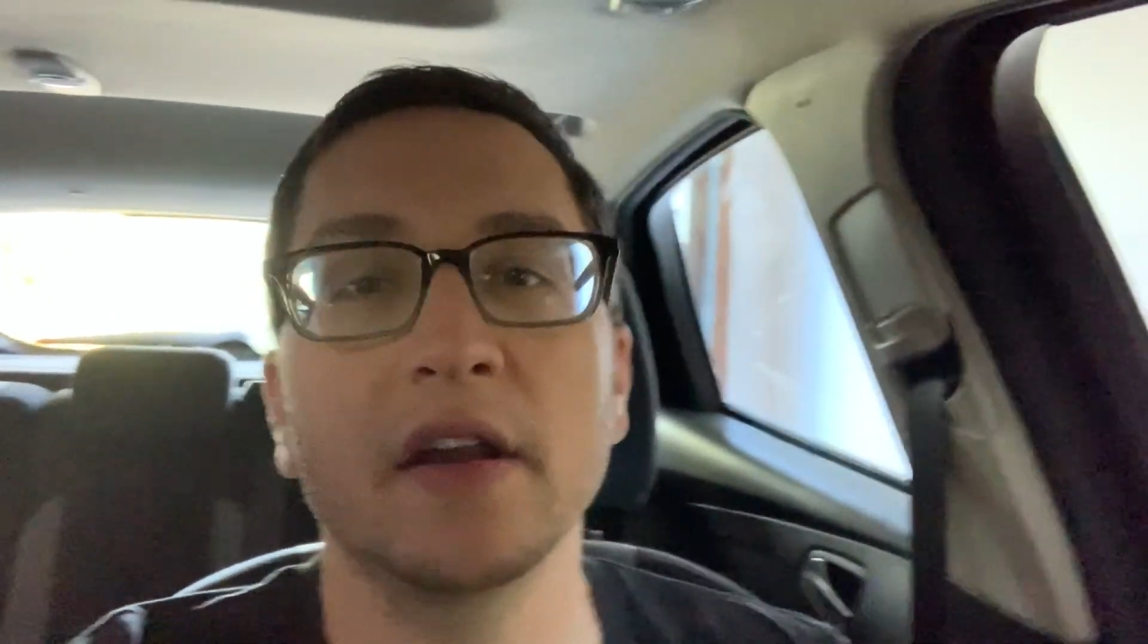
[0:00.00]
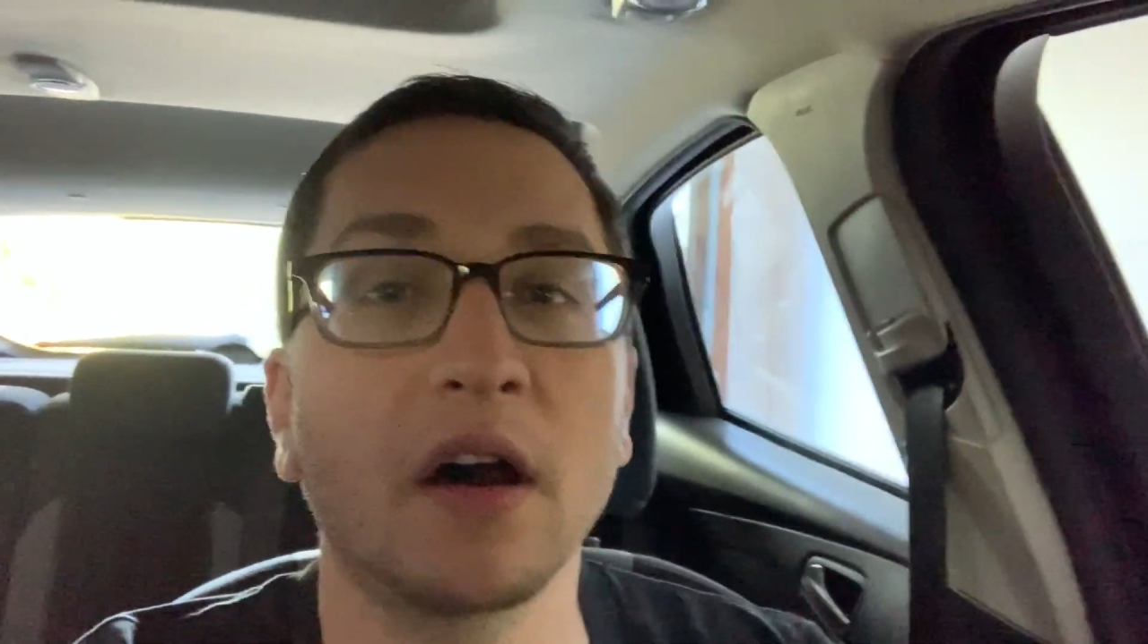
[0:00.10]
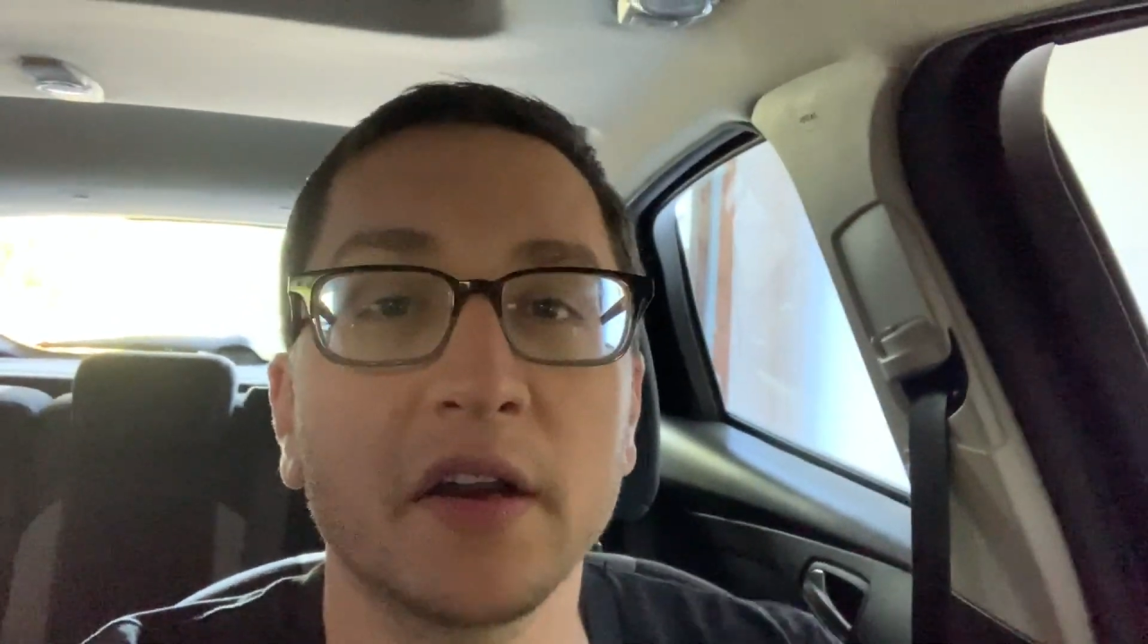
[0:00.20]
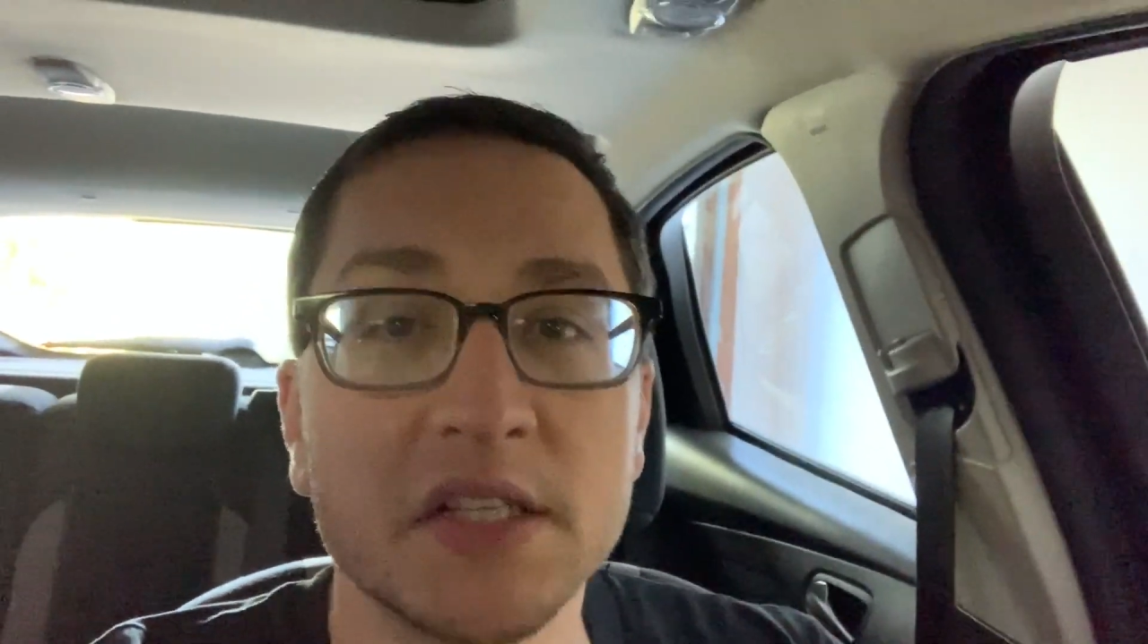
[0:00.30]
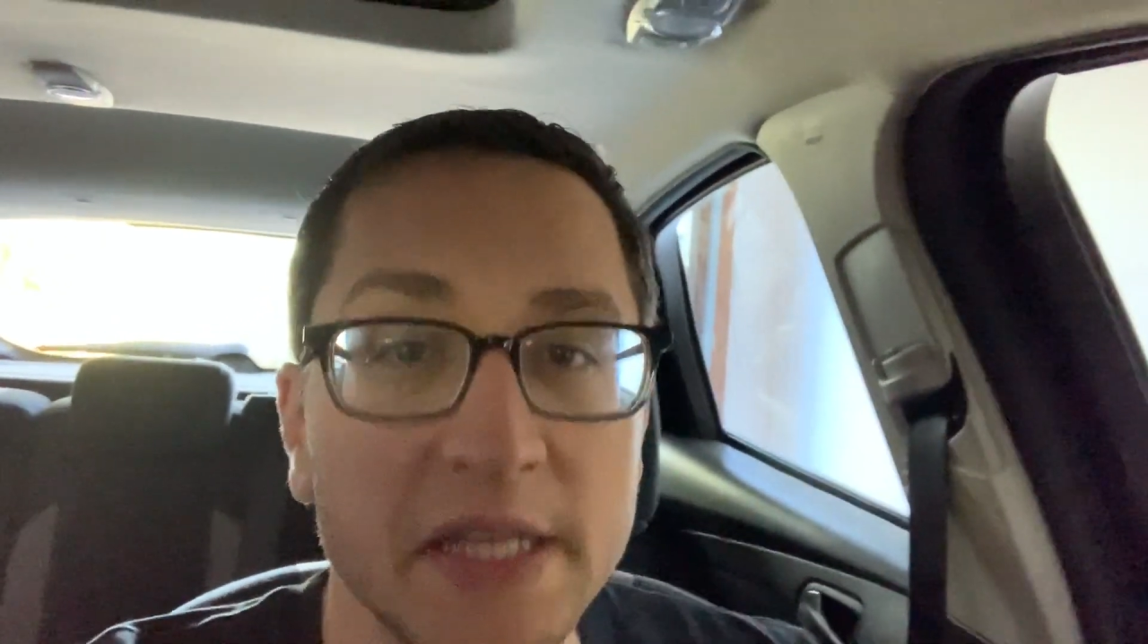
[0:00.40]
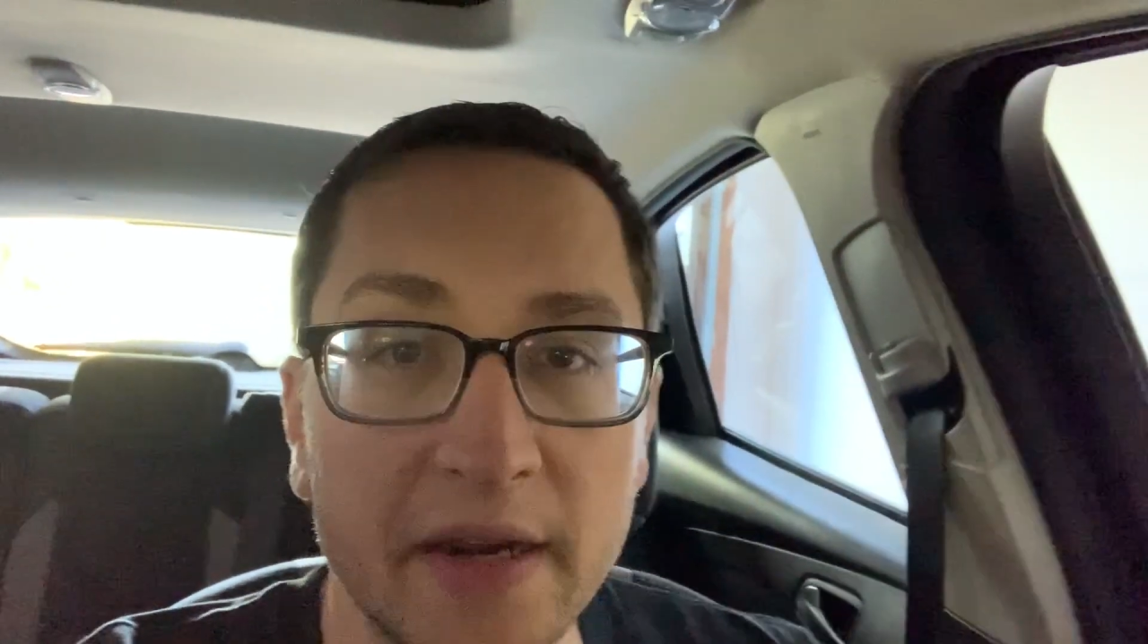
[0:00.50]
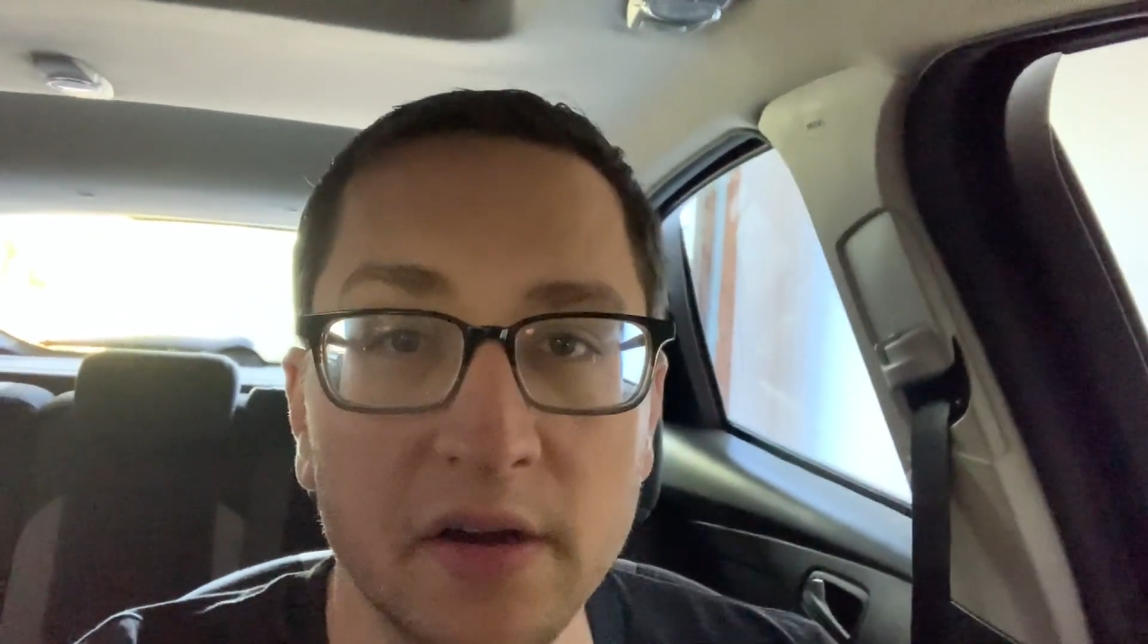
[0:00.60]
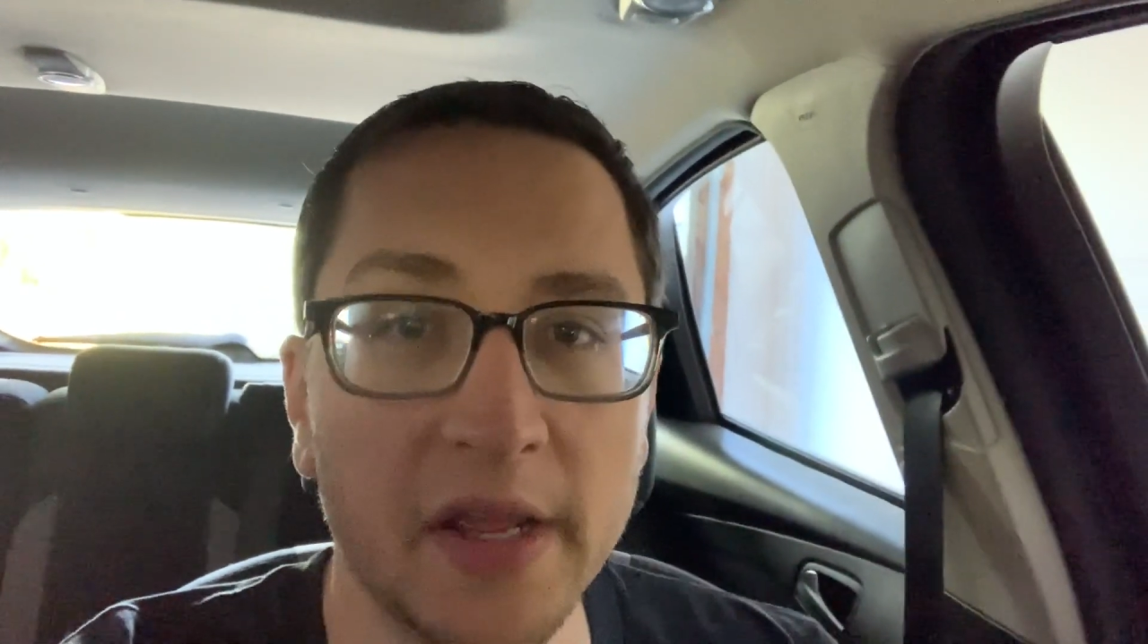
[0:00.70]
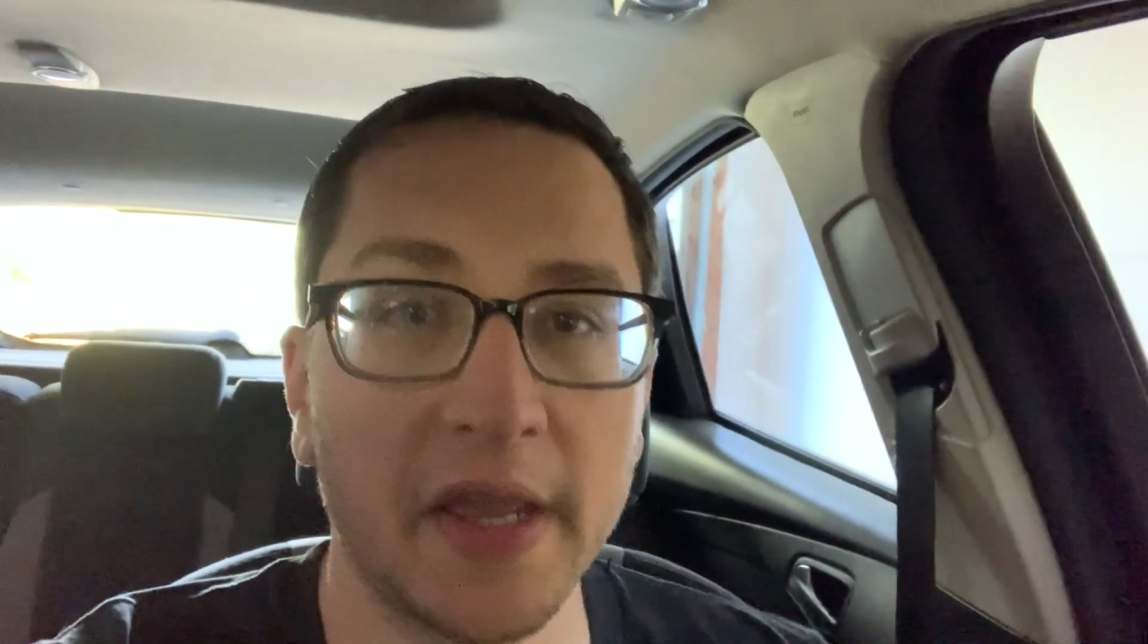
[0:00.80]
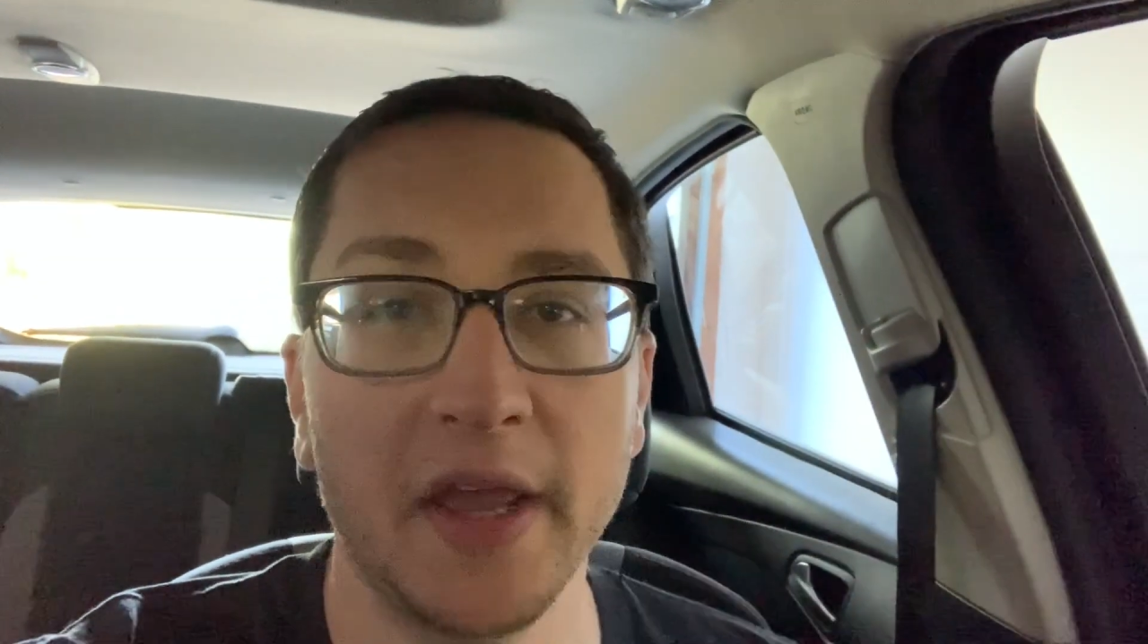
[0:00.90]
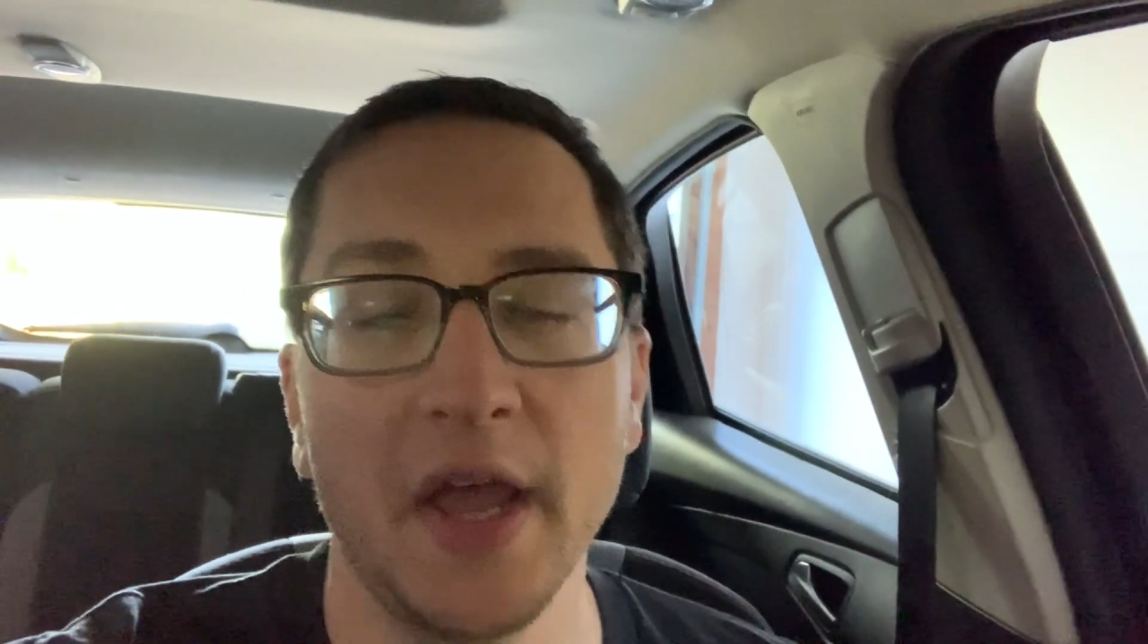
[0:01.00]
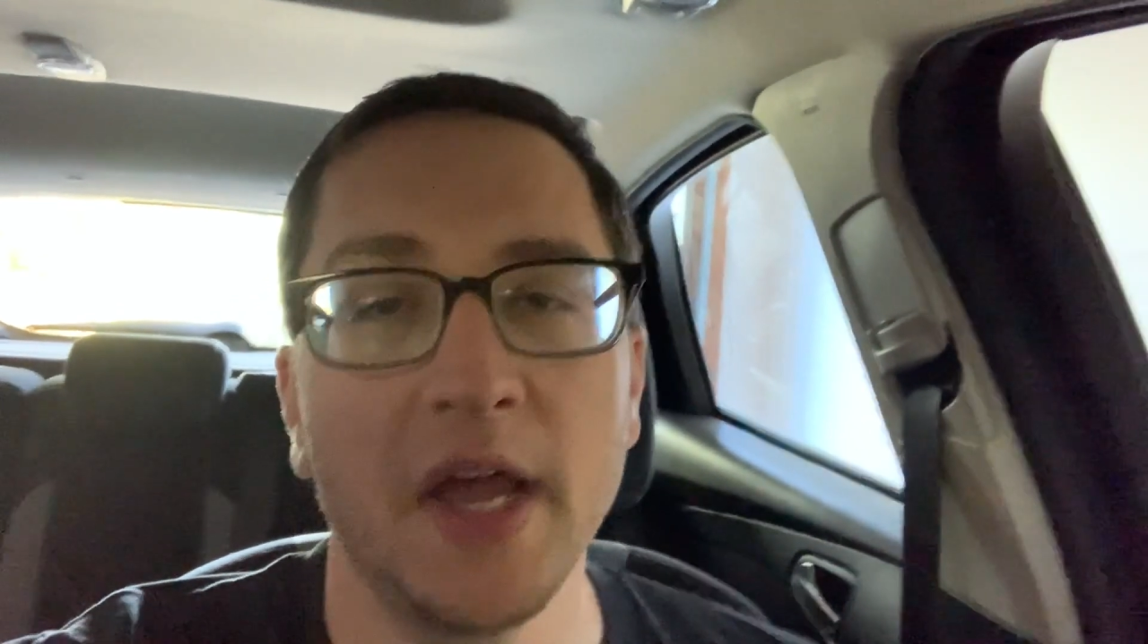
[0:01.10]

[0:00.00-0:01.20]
on a Saturday